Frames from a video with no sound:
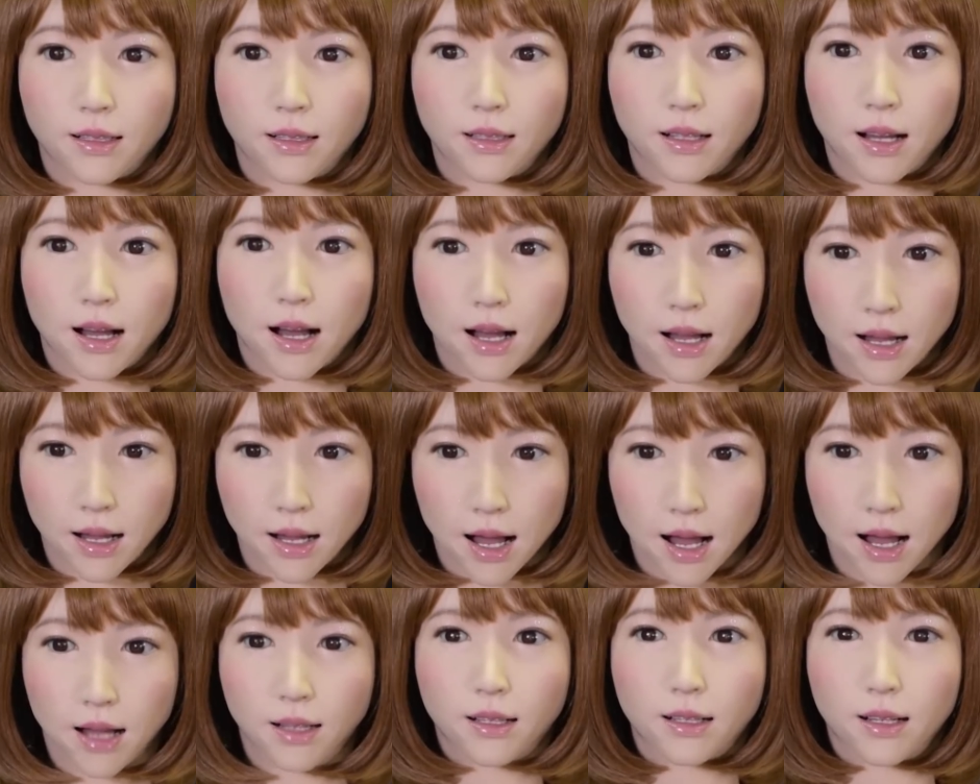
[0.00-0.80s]
For
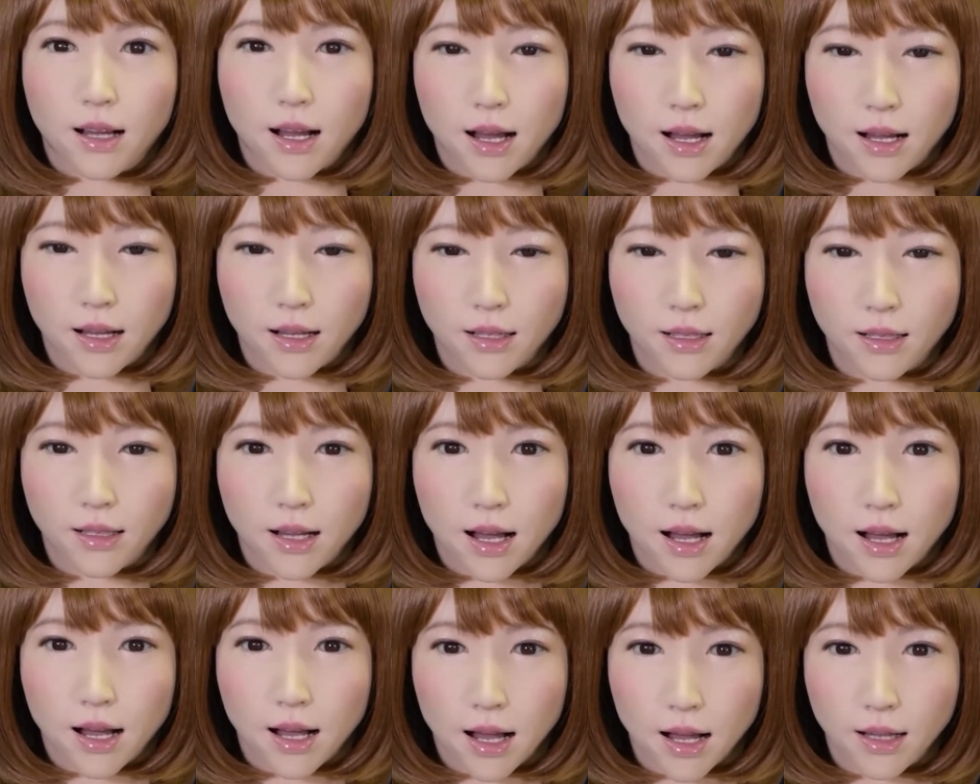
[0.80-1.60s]
example,
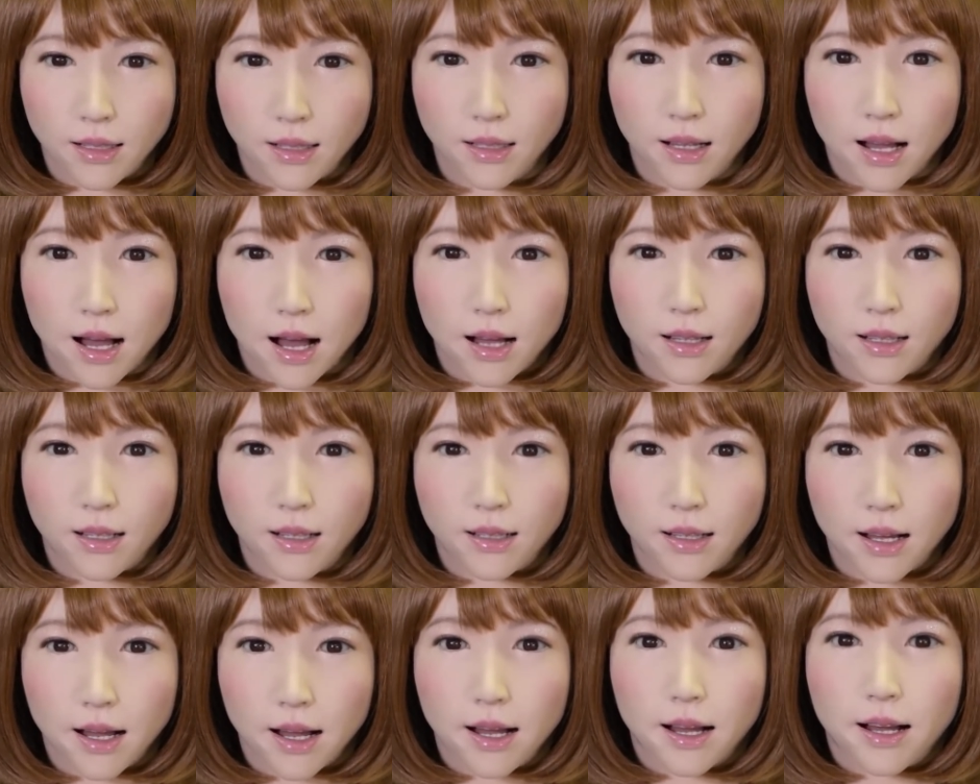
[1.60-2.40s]
they're working on
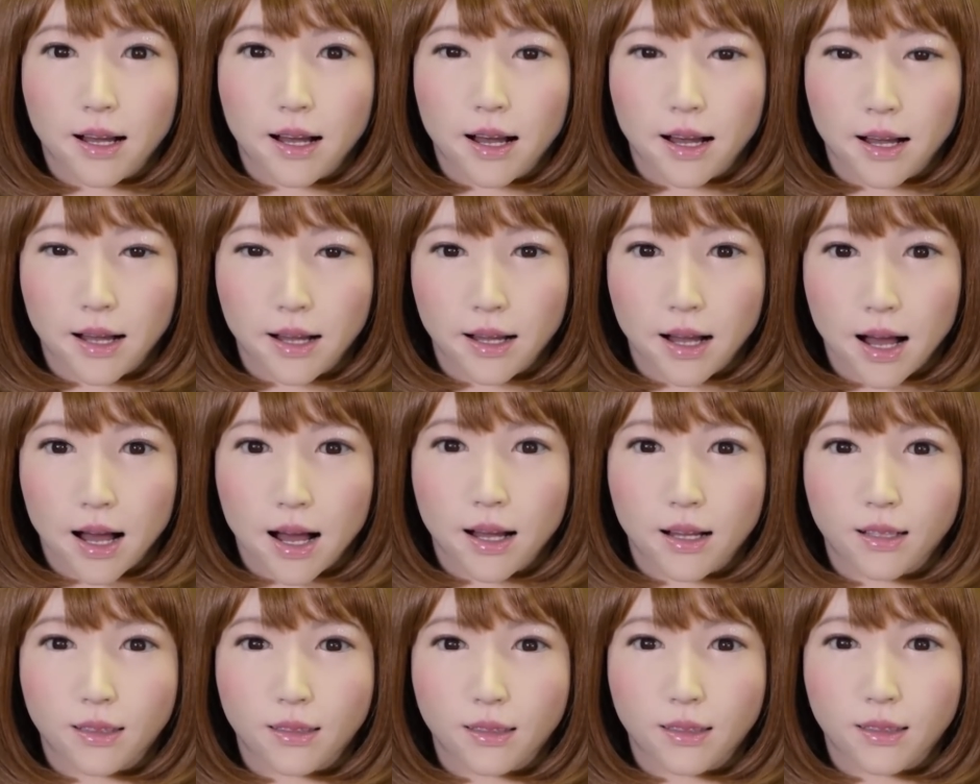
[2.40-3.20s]
my facial
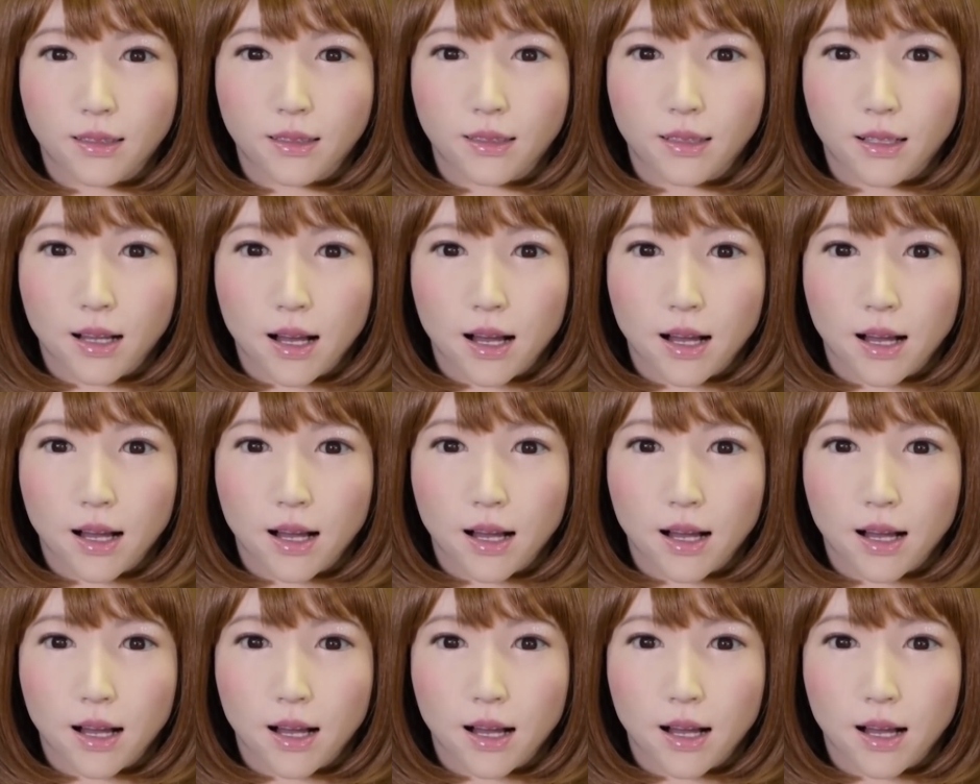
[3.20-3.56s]
expressions